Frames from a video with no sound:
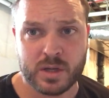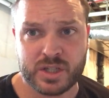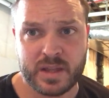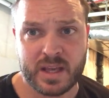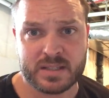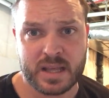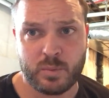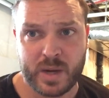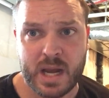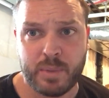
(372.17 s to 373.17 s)
She thinks that
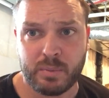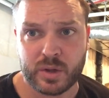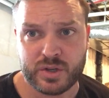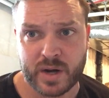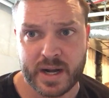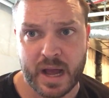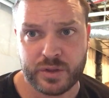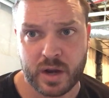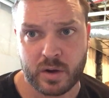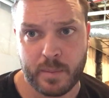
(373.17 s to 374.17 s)
we need publicly traded
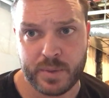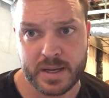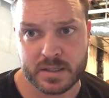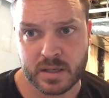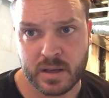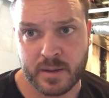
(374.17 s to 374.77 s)
healthcare companies